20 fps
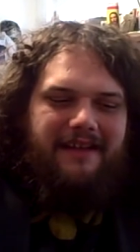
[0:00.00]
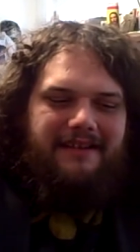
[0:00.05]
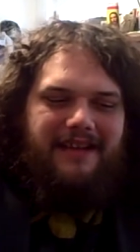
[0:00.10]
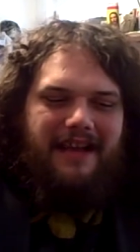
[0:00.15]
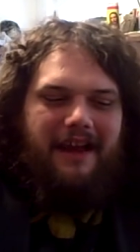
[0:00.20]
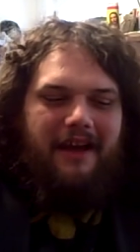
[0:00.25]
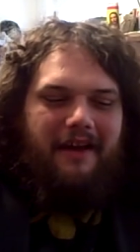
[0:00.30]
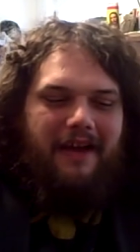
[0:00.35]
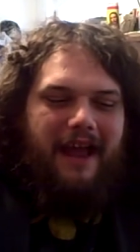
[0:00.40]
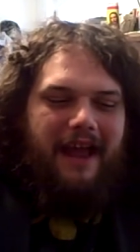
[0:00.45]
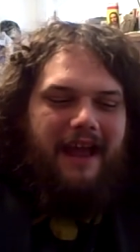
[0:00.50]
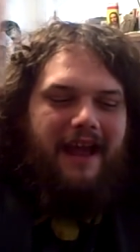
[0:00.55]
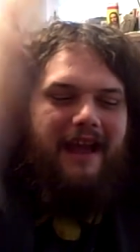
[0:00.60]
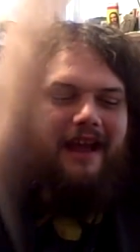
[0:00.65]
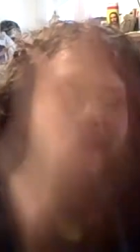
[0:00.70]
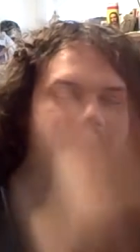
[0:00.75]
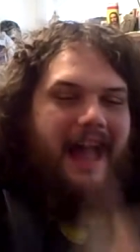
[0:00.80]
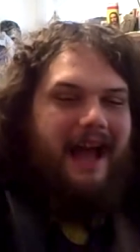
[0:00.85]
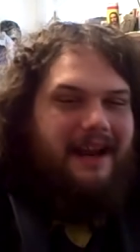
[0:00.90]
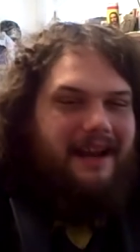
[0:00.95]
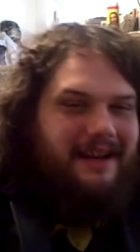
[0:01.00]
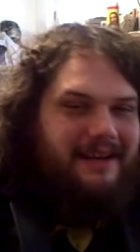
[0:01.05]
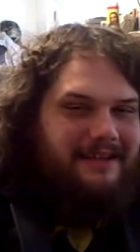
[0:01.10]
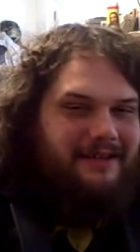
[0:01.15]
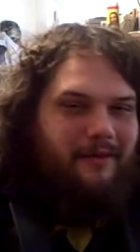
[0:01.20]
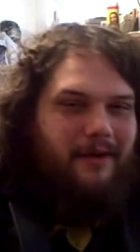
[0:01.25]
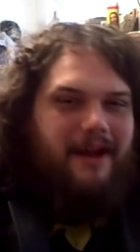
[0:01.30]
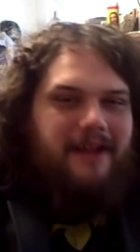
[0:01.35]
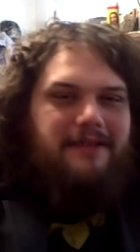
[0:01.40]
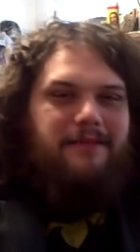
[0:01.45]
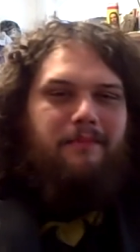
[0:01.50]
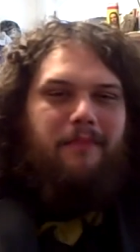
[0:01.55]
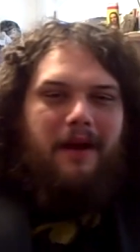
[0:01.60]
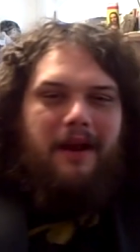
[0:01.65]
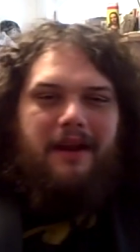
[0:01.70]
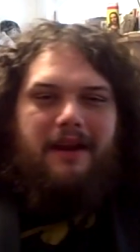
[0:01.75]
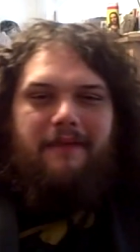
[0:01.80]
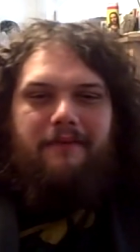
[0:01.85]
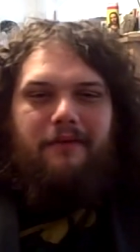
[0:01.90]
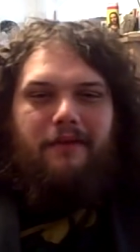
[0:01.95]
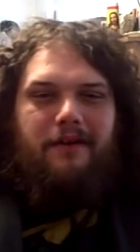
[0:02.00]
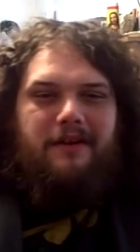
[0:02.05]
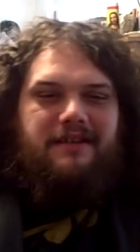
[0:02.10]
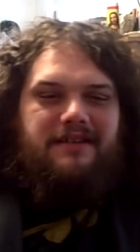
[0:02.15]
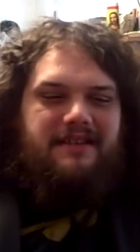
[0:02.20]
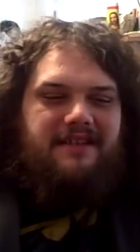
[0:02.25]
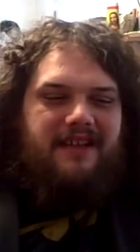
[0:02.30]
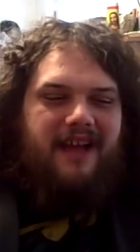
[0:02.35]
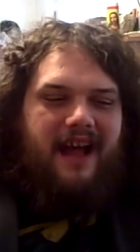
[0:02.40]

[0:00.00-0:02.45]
okay, guy needs to raise money for his